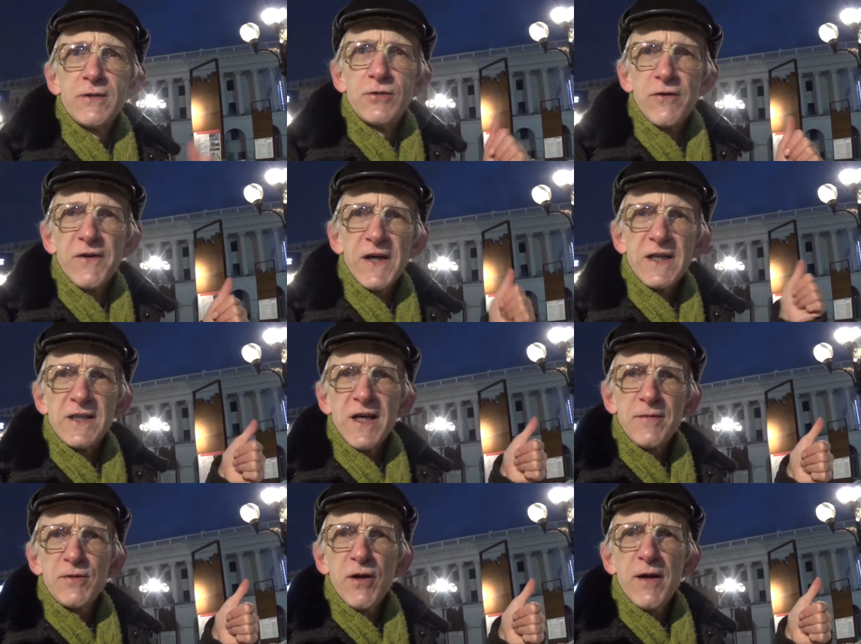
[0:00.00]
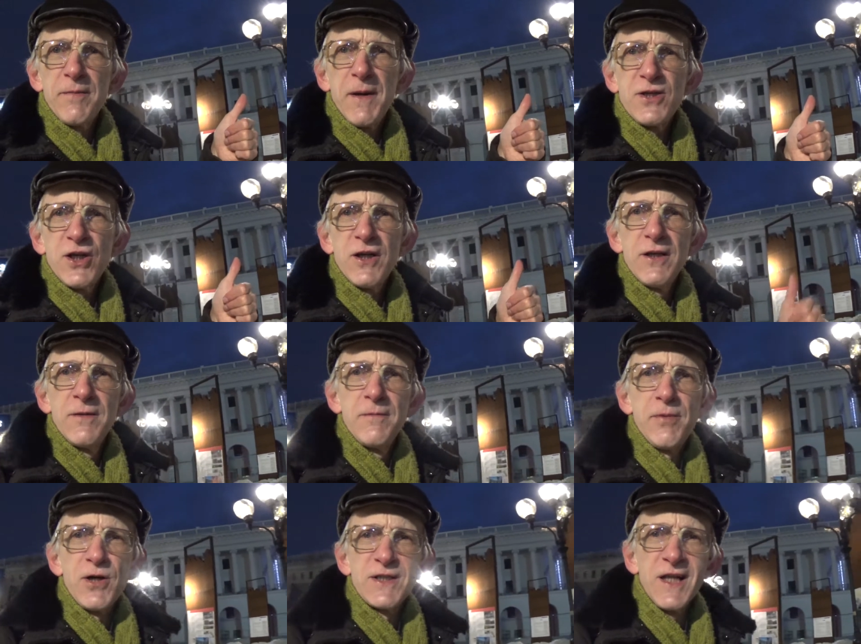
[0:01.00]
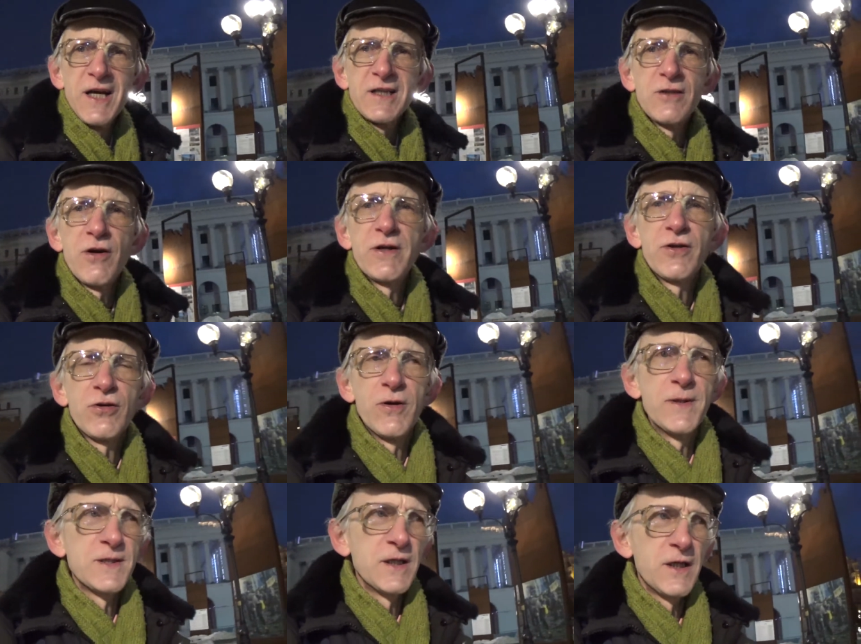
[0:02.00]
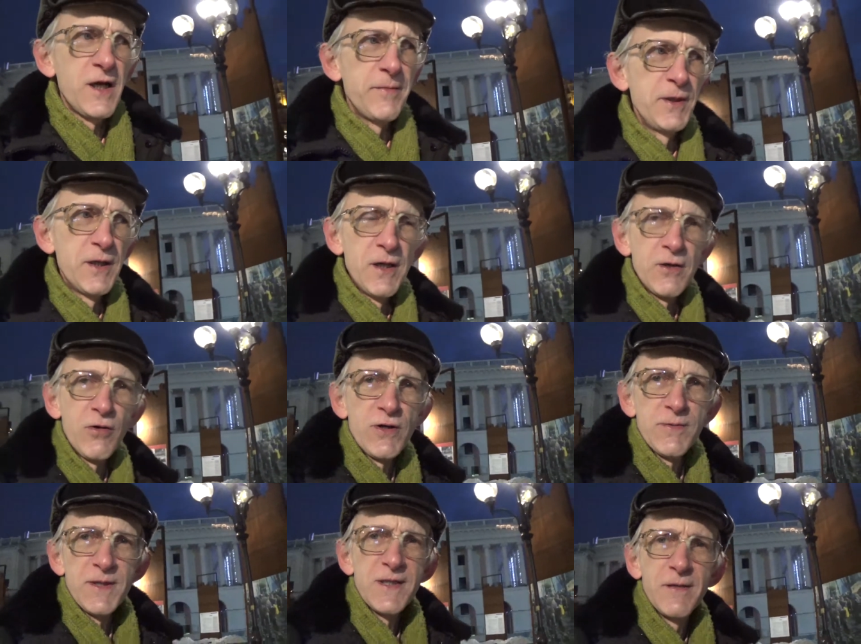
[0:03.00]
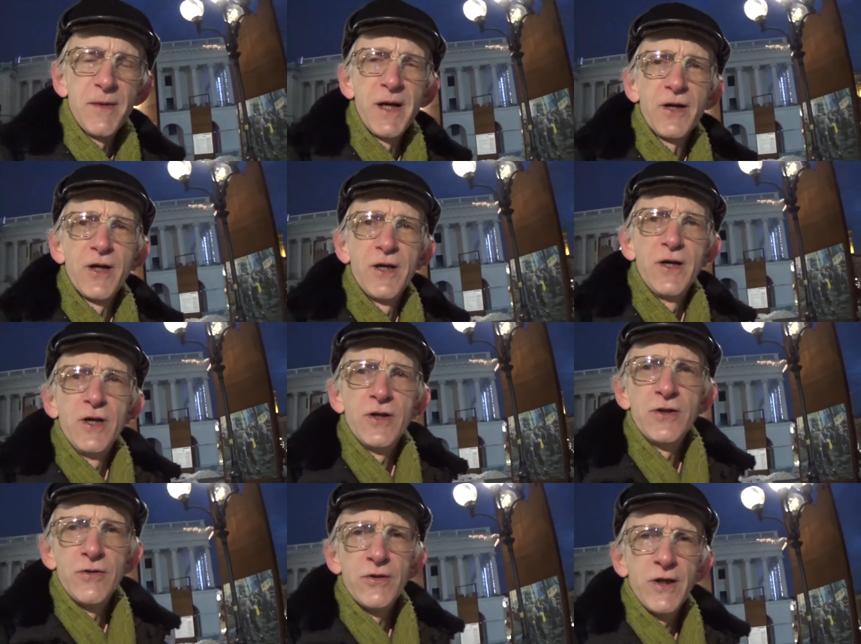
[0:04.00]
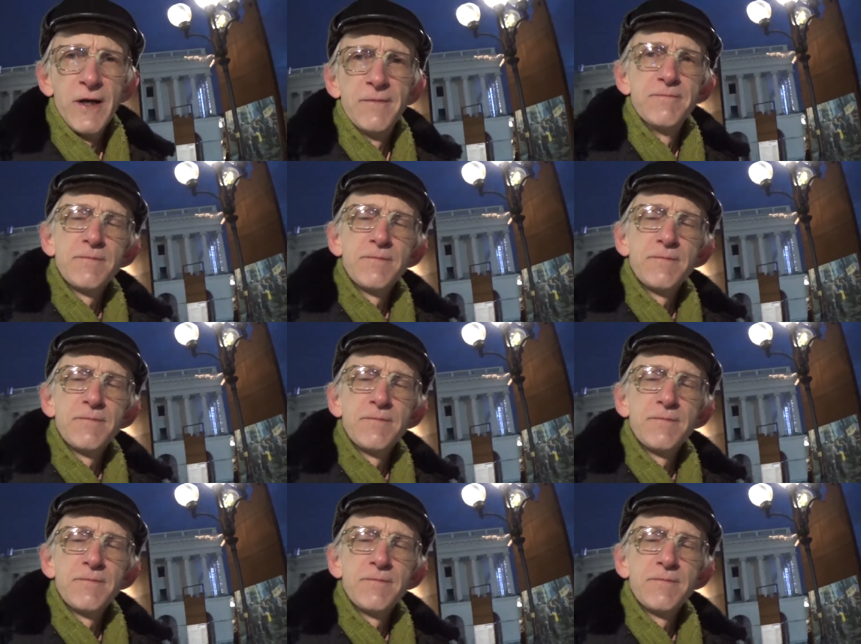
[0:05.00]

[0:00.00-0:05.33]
Don't forget, subscribe my channel, press likes and write your comments. And happy Christmas and Merry New Year.